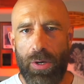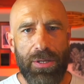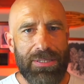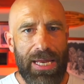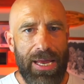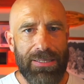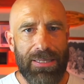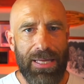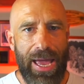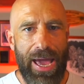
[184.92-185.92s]
the sayings that
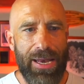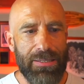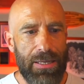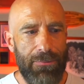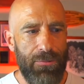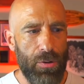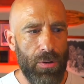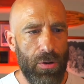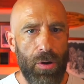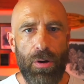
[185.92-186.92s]
they had is, if
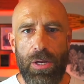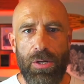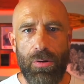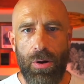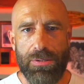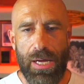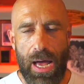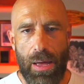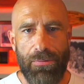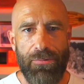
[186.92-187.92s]
you're early, you're on
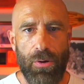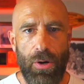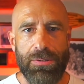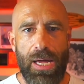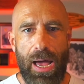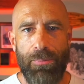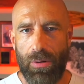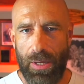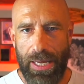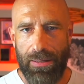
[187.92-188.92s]
time. If you're on time, you're
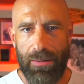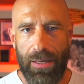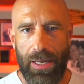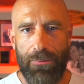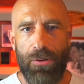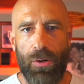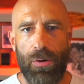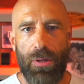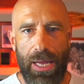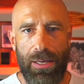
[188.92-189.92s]
late. And if you're
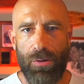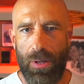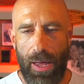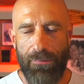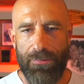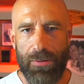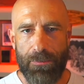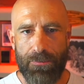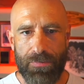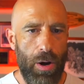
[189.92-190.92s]
late, you're left.
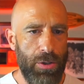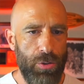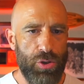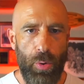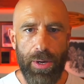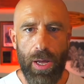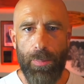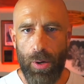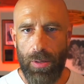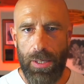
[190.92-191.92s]
Are you showing up
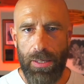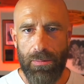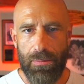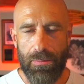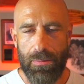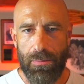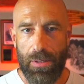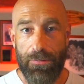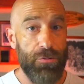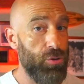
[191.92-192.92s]
early?
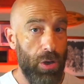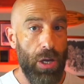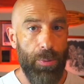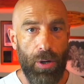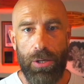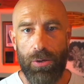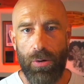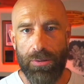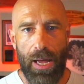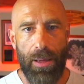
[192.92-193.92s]
If you're showing up early, you're
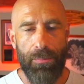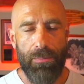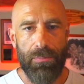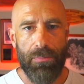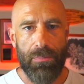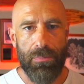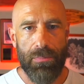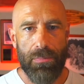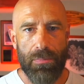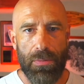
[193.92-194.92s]
on time.
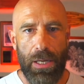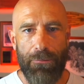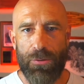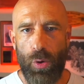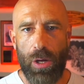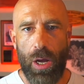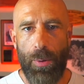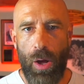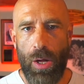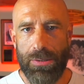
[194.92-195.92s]
If you're showing up
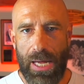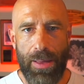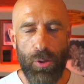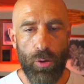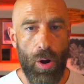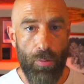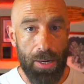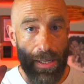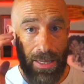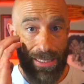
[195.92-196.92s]
on time, you're
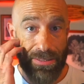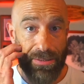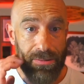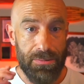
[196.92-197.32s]
already late.